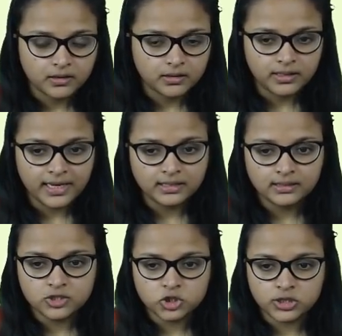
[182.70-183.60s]
Like
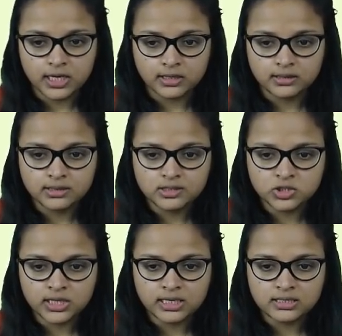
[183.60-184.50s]
this chain. This
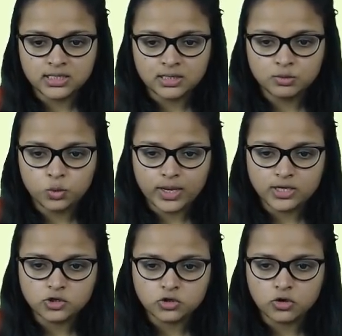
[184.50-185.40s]
chain seems very
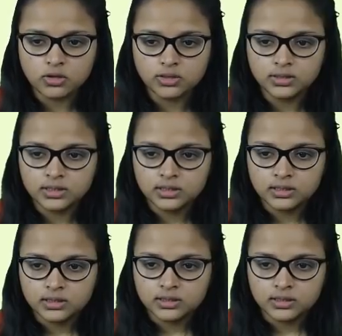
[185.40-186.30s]
strong,
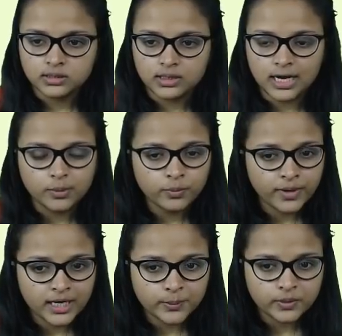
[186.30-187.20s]

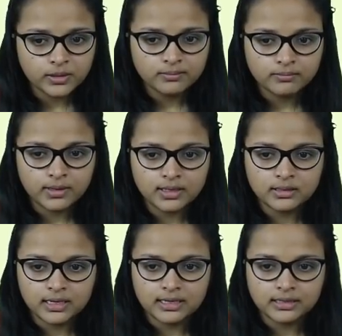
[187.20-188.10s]
unbreakable,
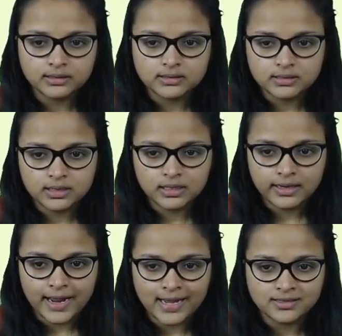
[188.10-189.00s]
but it still
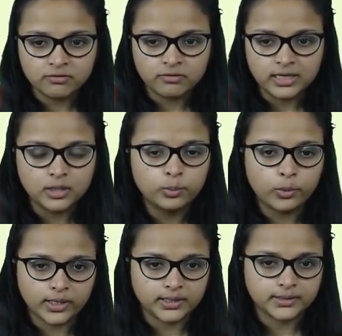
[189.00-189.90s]
has a weak
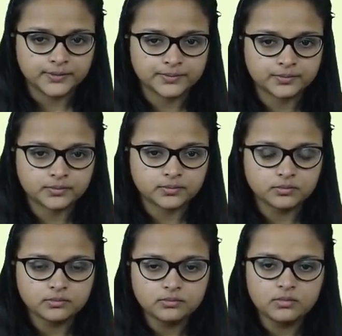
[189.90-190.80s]
point.
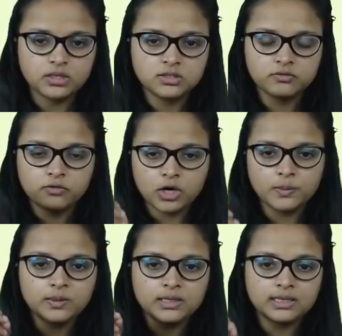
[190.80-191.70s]
So
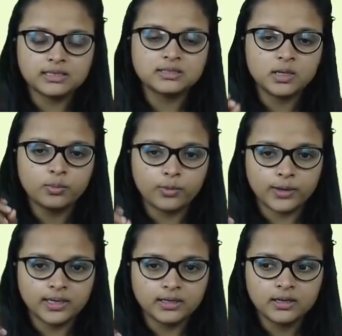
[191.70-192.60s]
foible is the
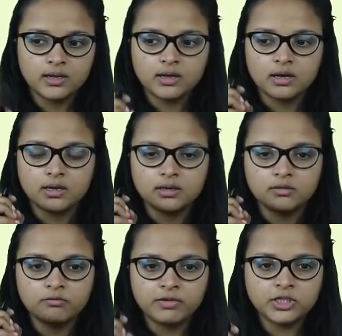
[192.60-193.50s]
point
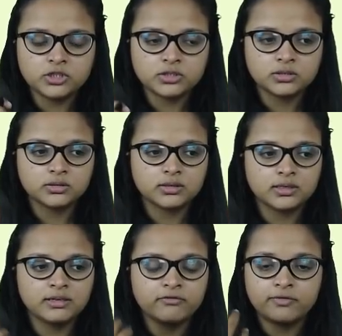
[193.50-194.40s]
which
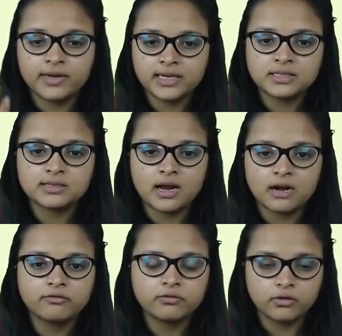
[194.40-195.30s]
reflects
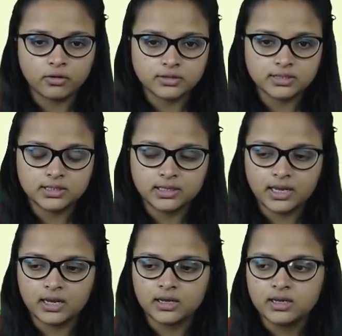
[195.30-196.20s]
our flaws.
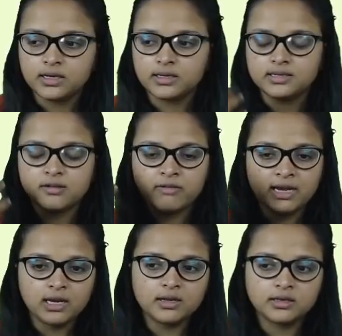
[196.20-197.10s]
Like this is a
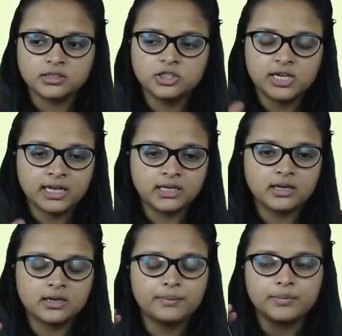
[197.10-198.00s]
very
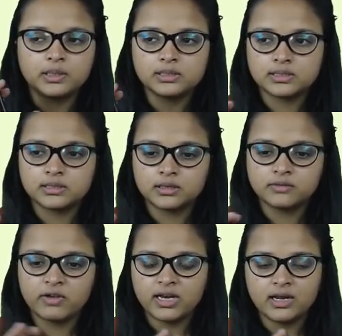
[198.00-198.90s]
gentle
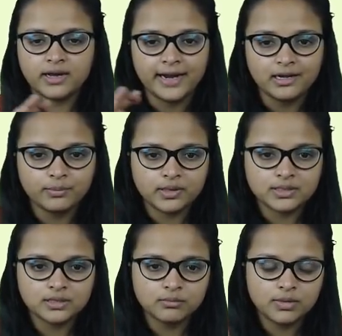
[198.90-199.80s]
person, very kind
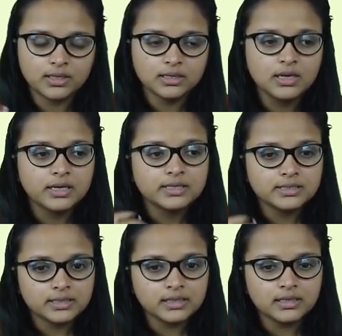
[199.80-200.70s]
person, but
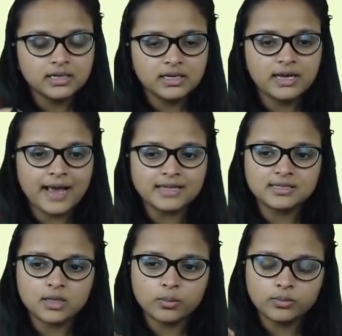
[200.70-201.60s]
still he has
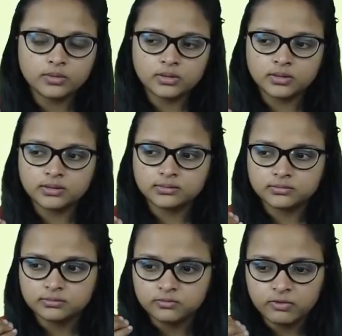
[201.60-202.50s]
some
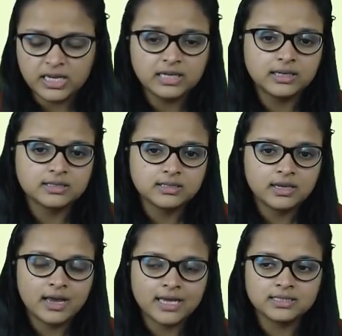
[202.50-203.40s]
weakness. He
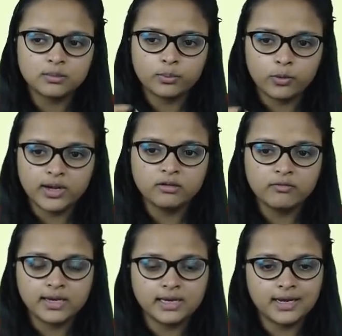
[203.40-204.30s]
has some point
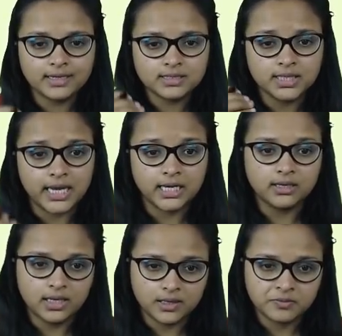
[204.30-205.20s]
where he gets
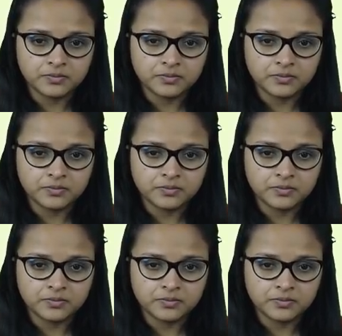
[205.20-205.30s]
angry.